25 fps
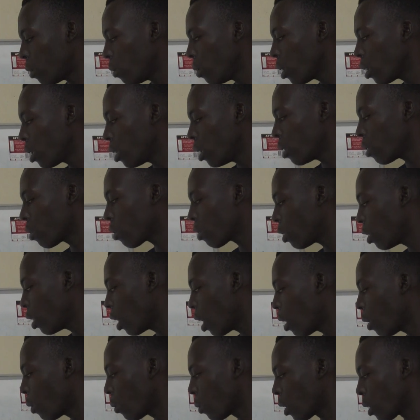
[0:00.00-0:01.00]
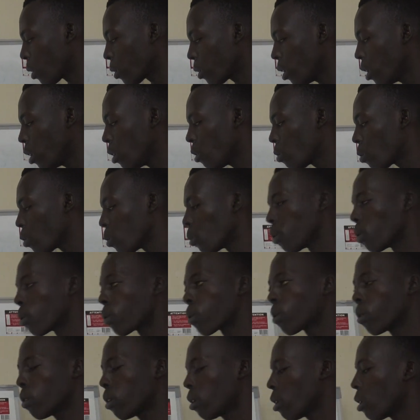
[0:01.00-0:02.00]
doing this, now we are going to
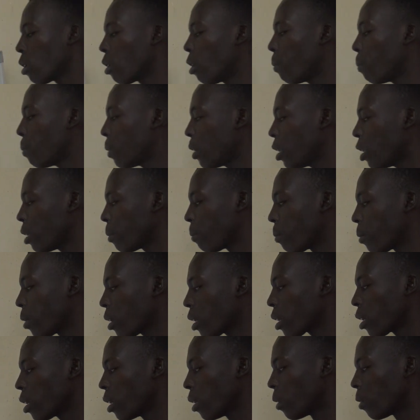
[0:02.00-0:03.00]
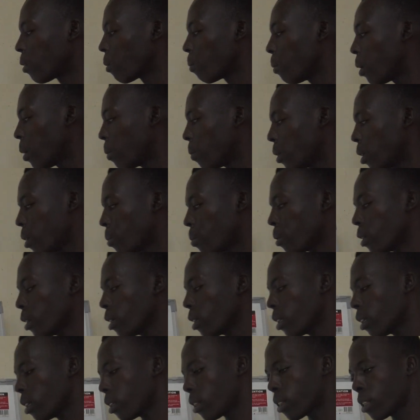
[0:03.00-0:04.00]
open the brackets by
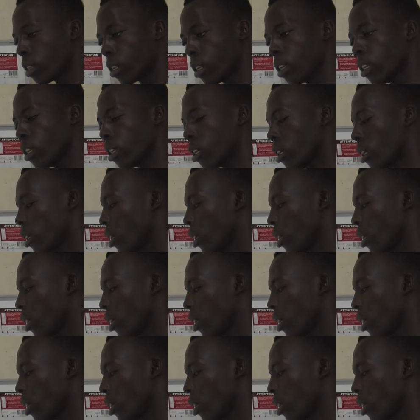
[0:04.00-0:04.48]
multiplying the 3